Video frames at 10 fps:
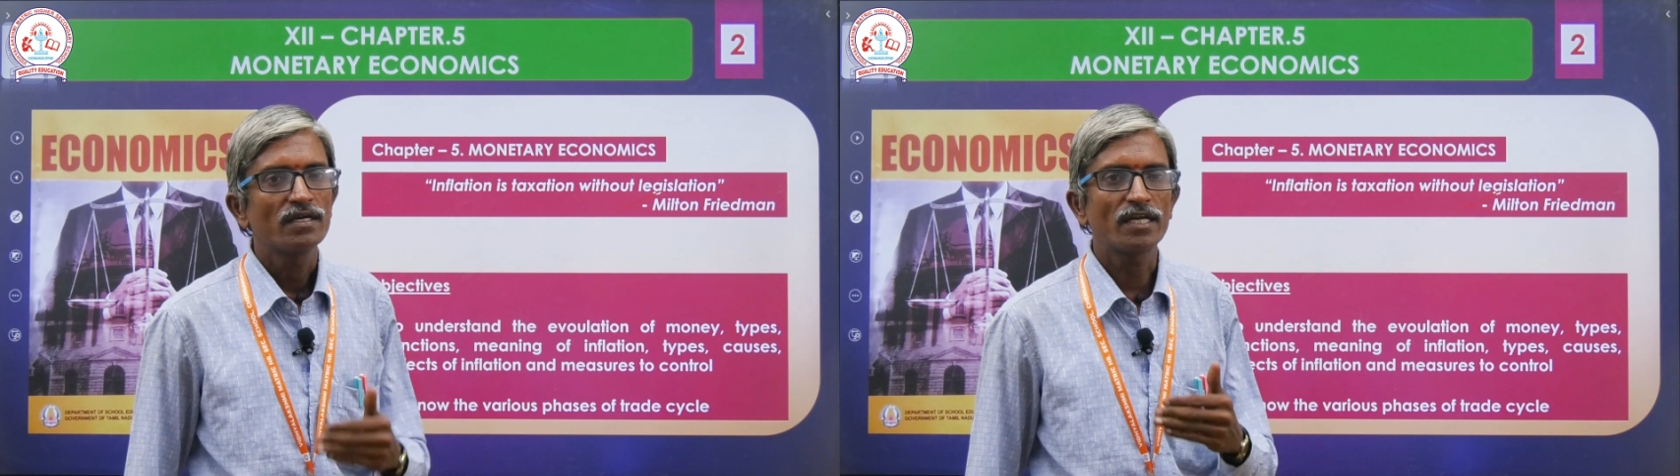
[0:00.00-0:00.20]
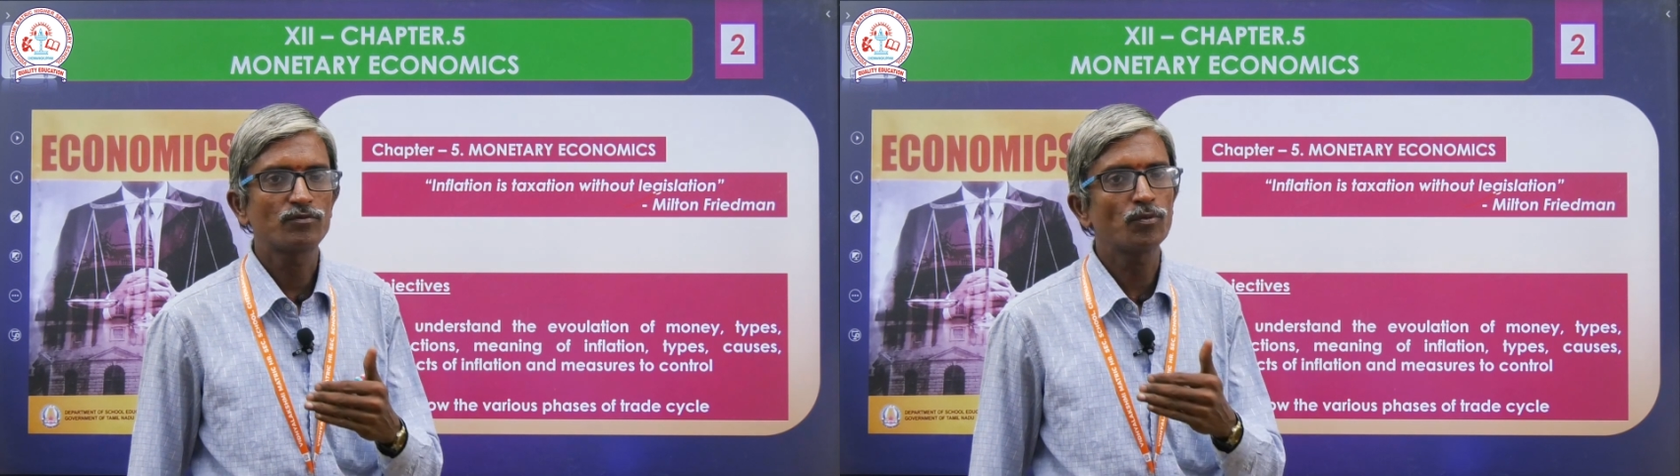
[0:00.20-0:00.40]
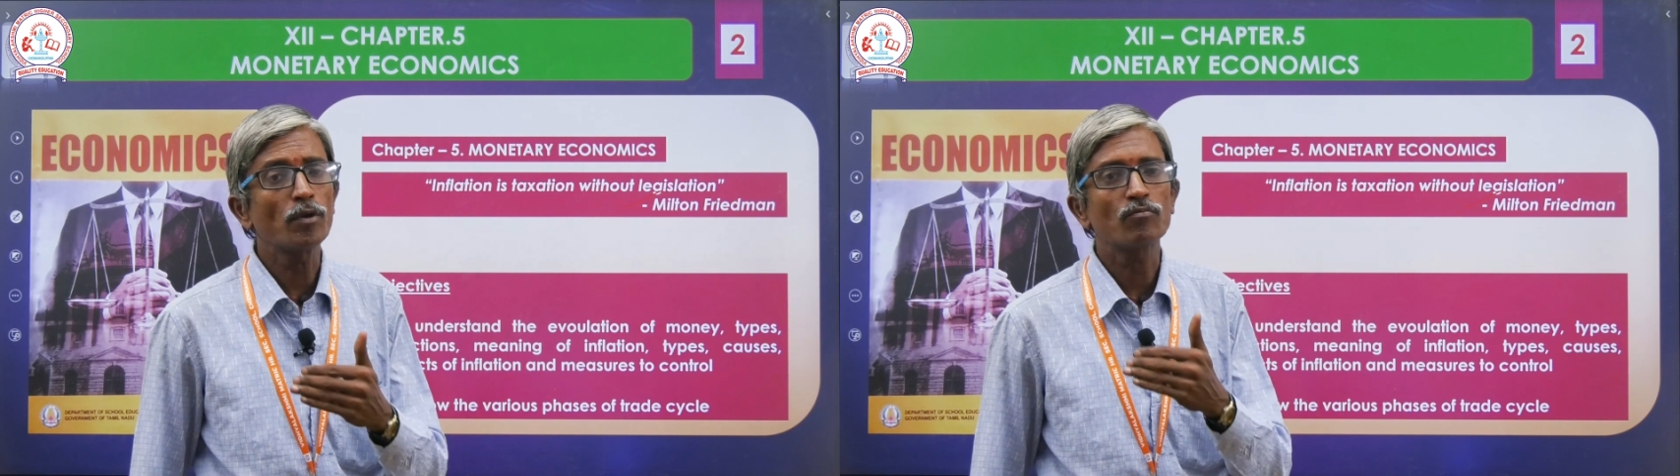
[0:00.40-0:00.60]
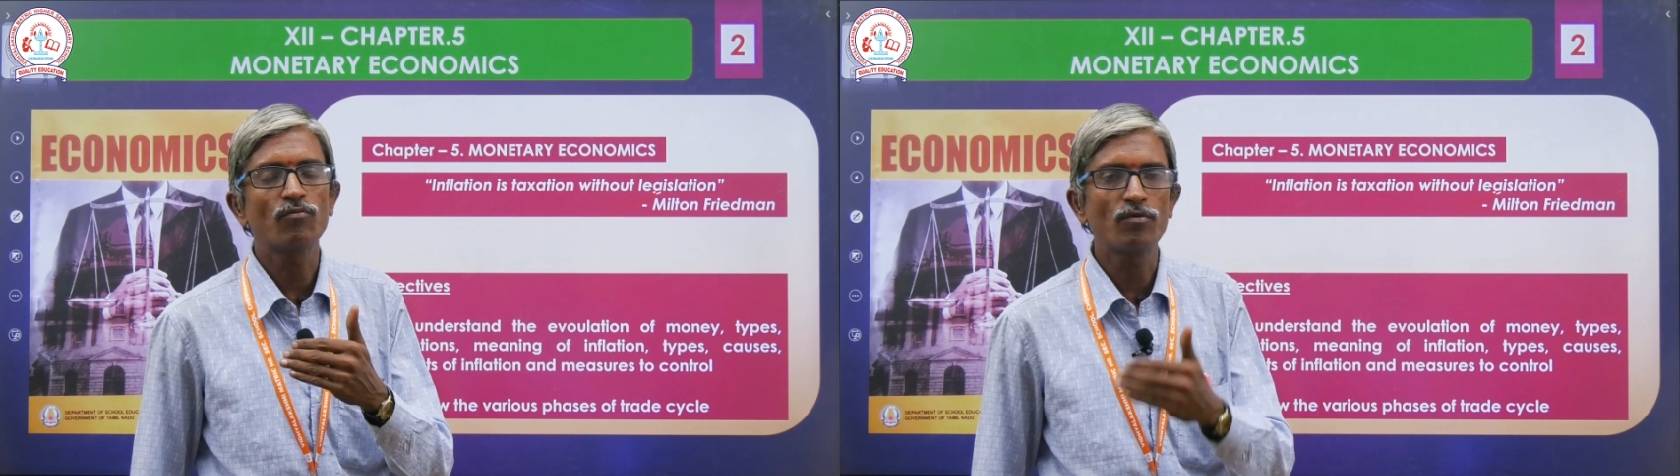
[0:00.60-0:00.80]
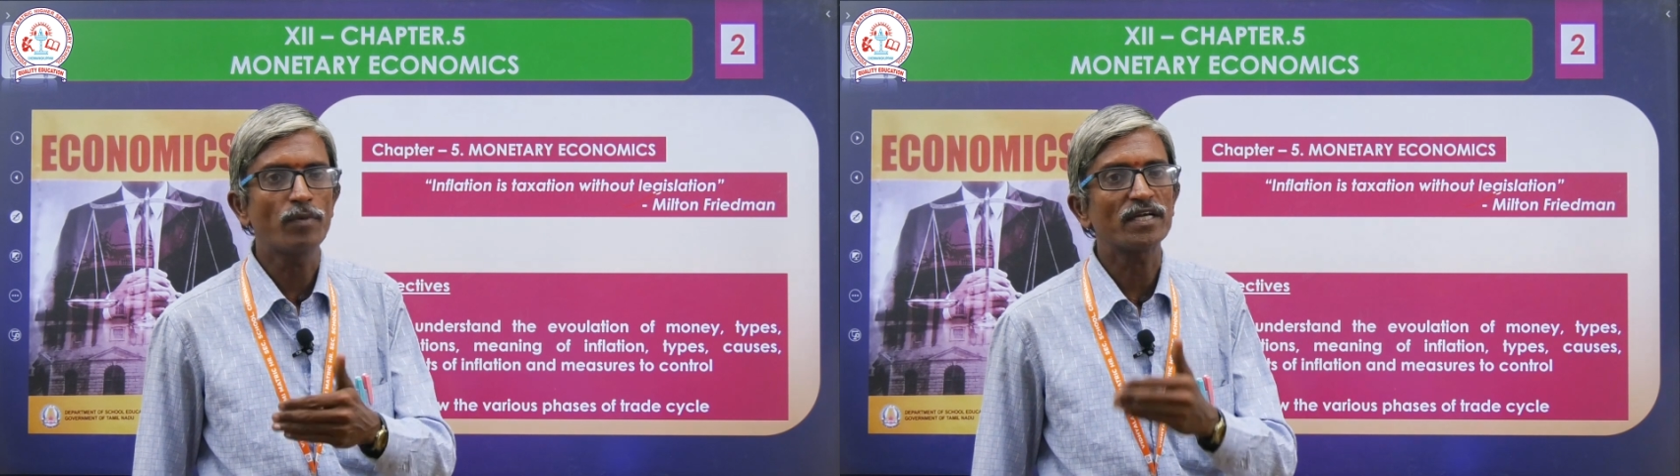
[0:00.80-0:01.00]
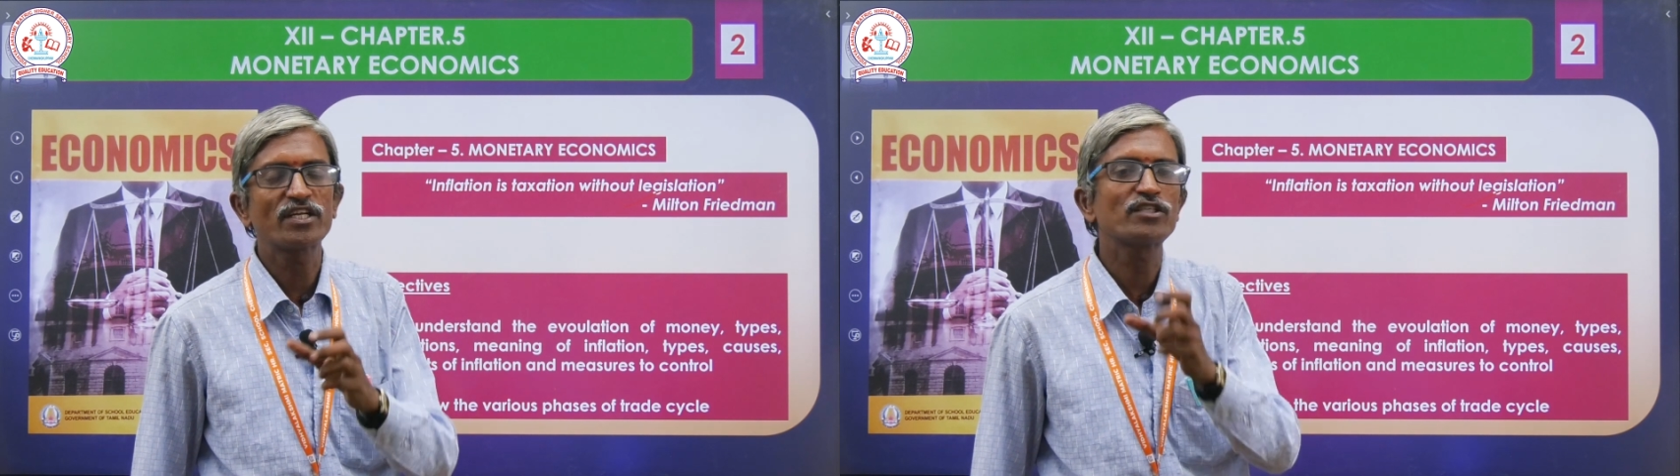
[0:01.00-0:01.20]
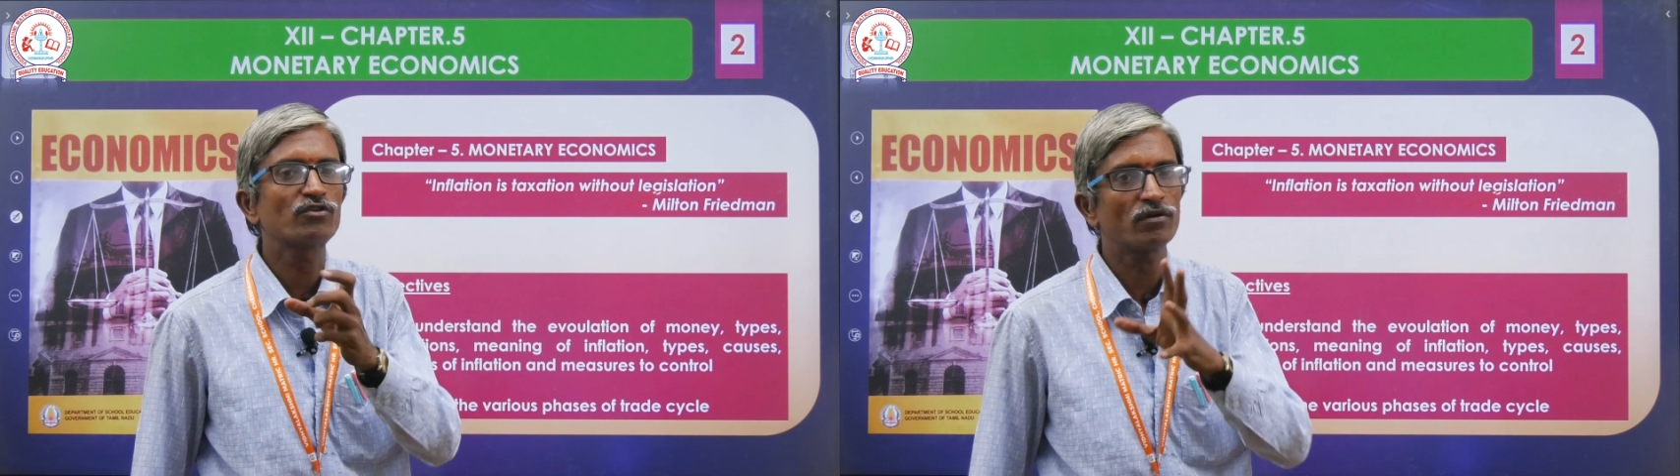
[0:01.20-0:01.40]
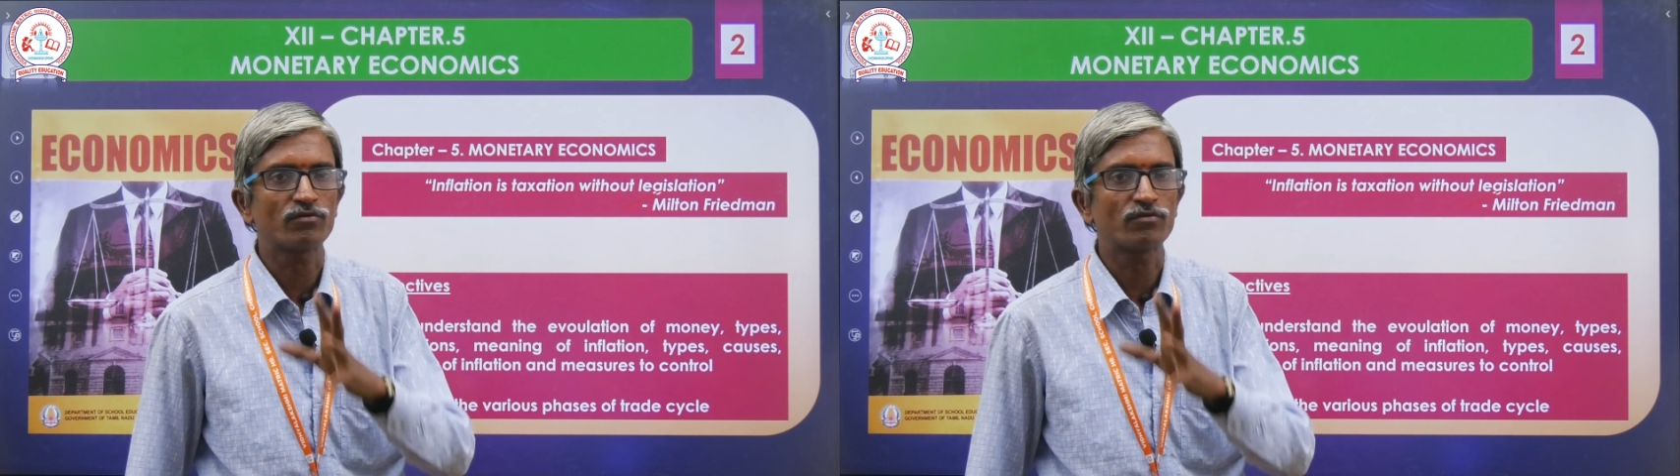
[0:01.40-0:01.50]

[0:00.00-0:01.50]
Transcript: textbook, book bag, textual